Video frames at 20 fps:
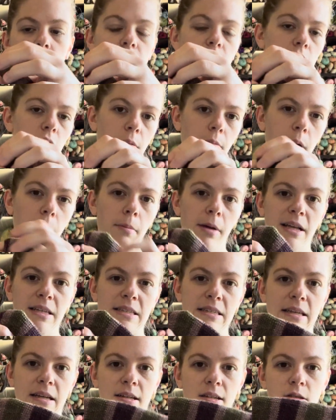So I'm on my
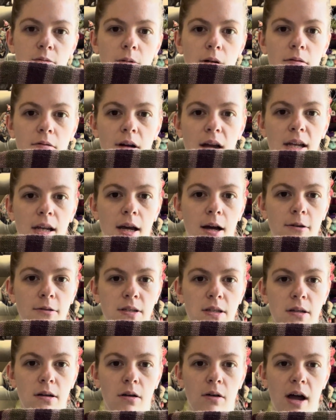6th one right now.
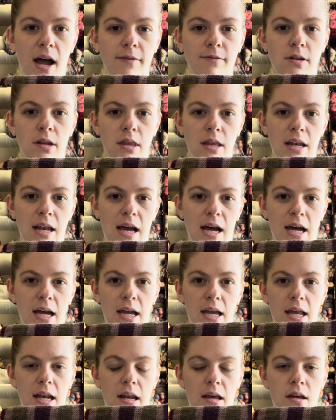So after the
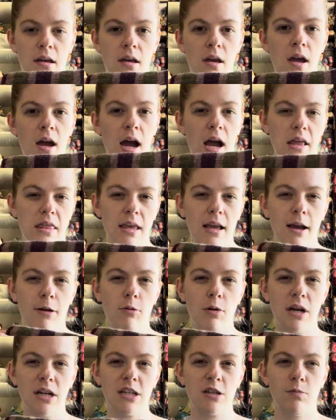9, I think I
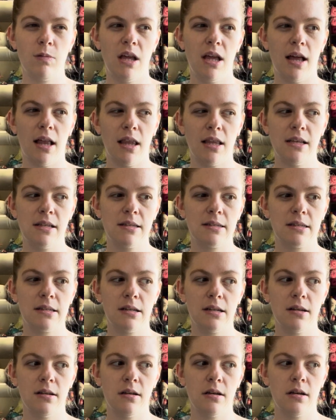want it to be at least
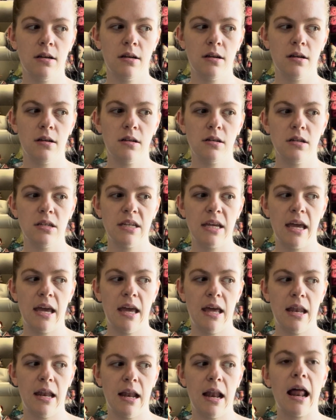
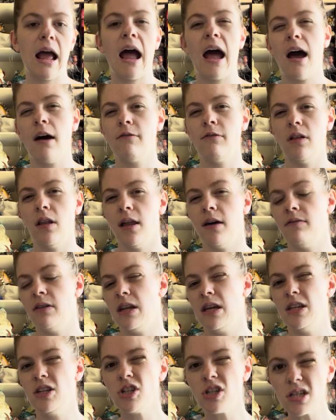10 and a half, 11
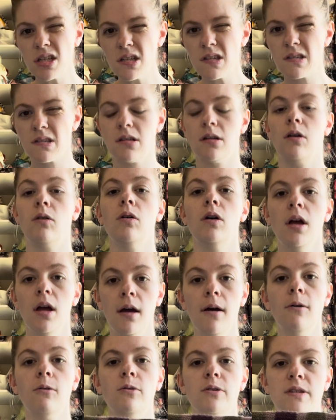inches. So
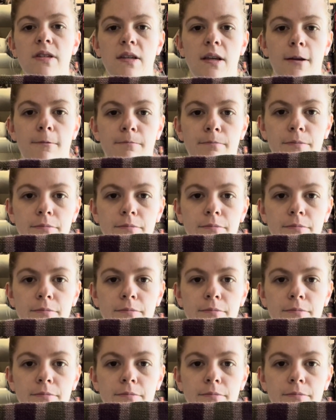we'll see.